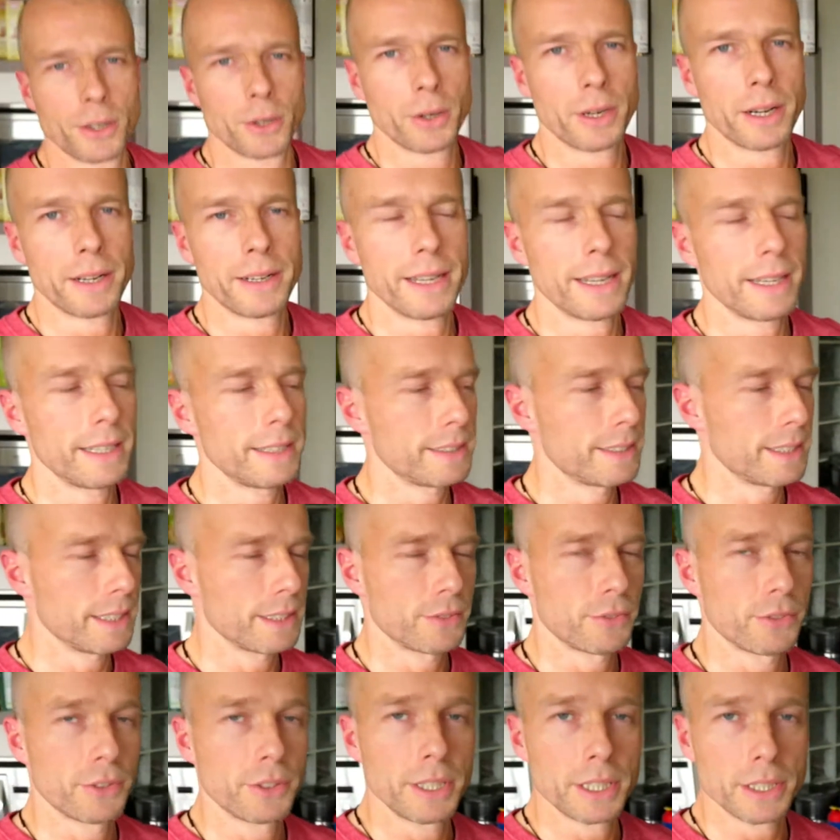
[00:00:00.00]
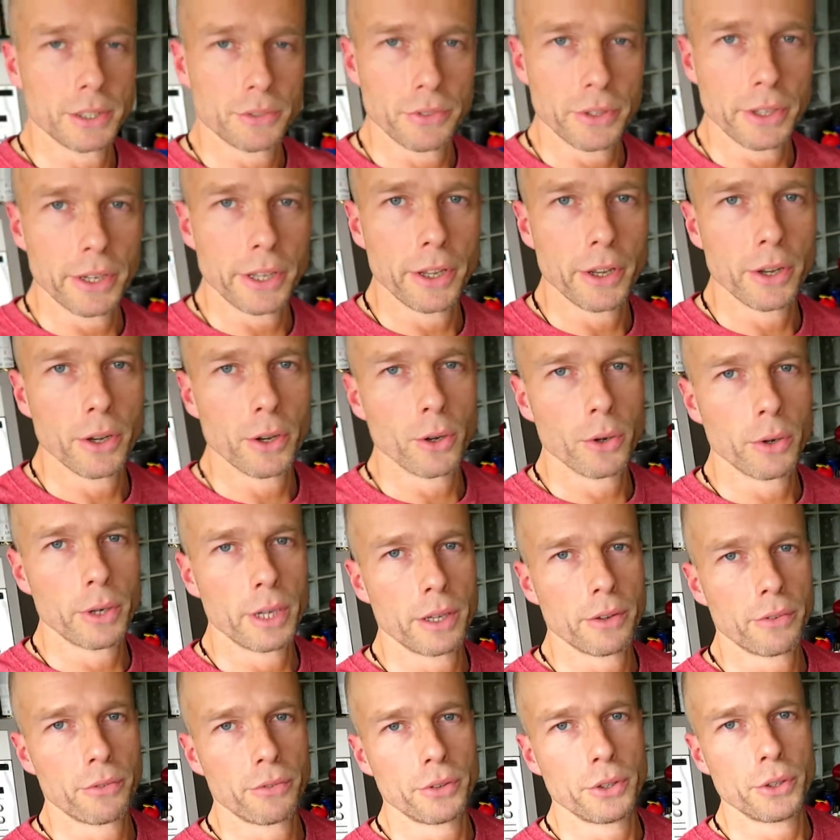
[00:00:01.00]
All right, that is it for this video.
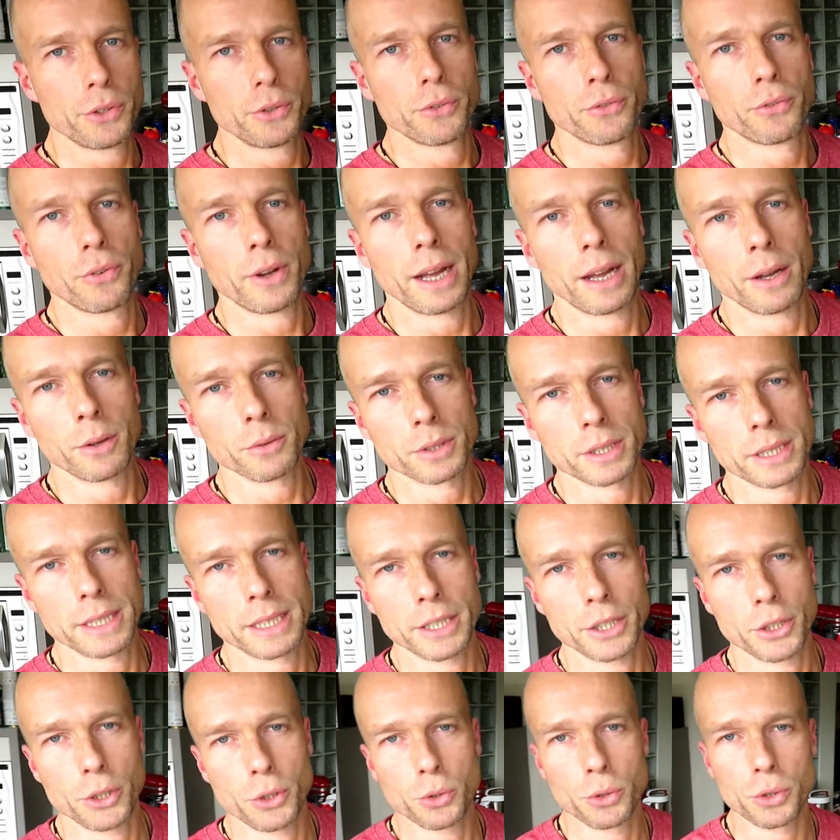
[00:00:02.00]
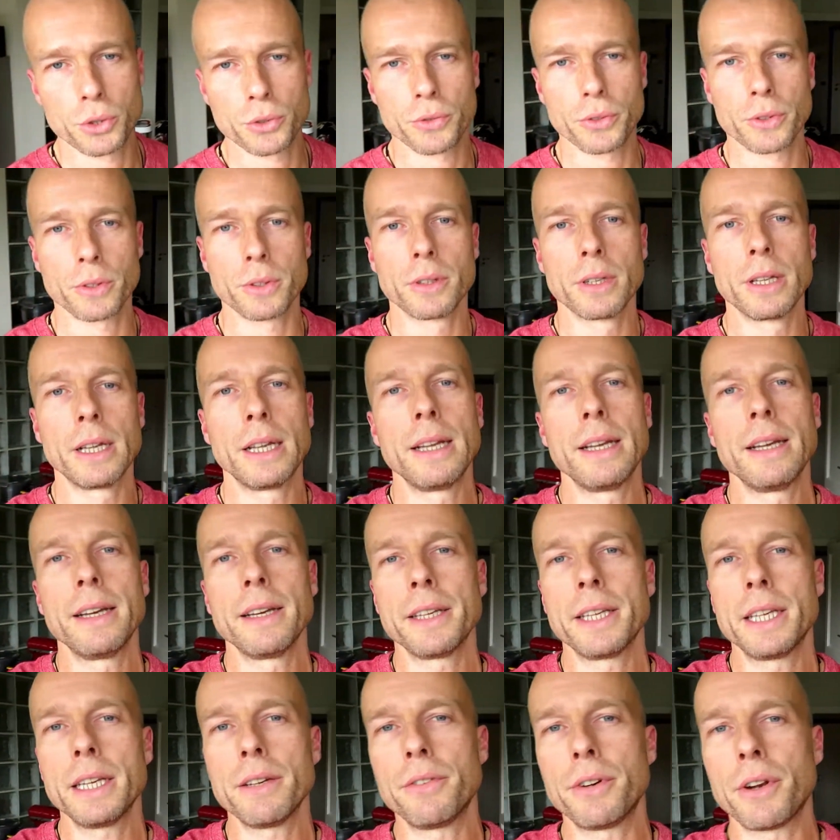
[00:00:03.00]
If you found it useful,
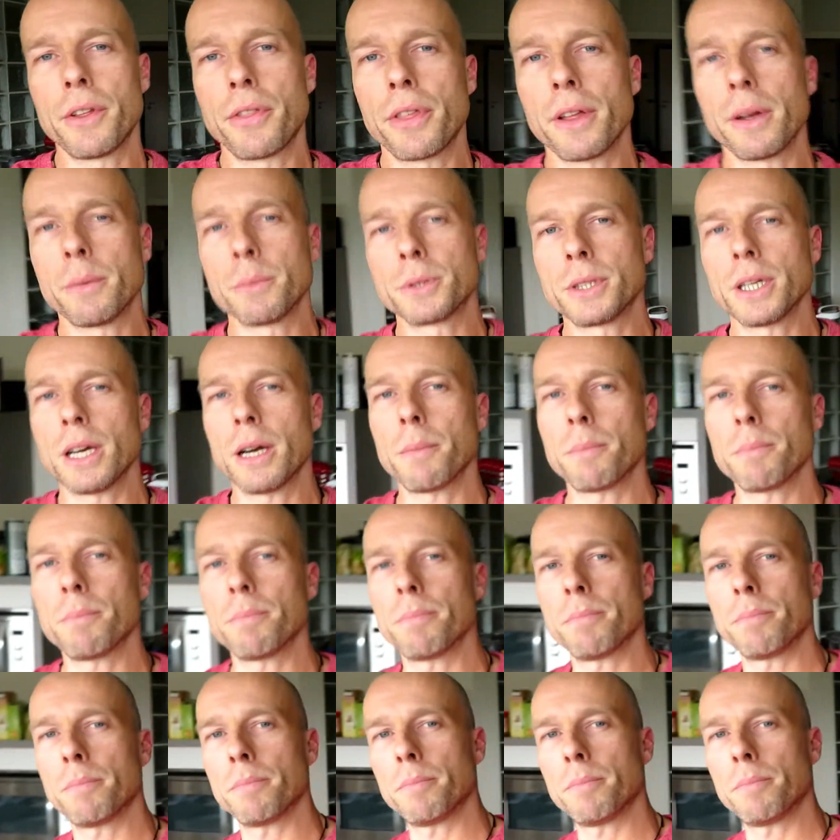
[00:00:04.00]
give it a thumbs up.